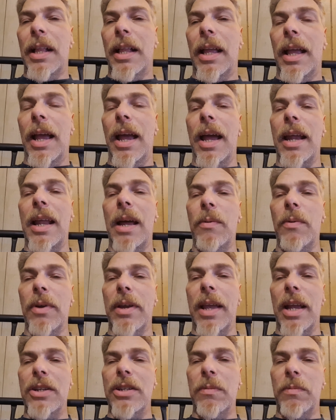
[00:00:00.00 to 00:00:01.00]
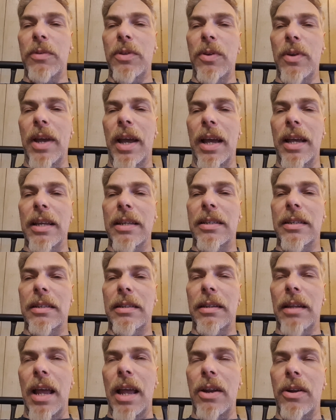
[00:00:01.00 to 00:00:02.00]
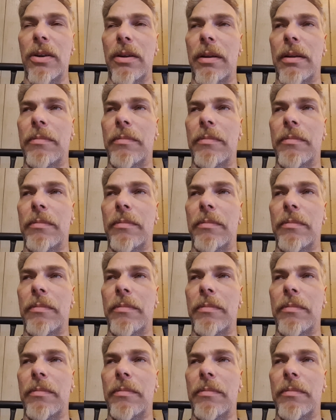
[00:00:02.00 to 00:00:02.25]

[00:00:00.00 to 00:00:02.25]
And I will catch up with you guys later,